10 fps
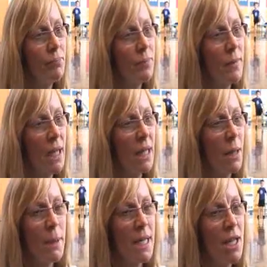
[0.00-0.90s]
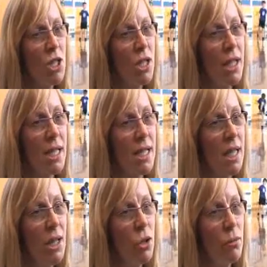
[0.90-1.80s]
And the potential you
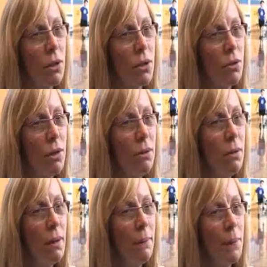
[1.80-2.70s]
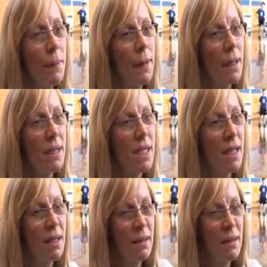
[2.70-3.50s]
see coming through, and see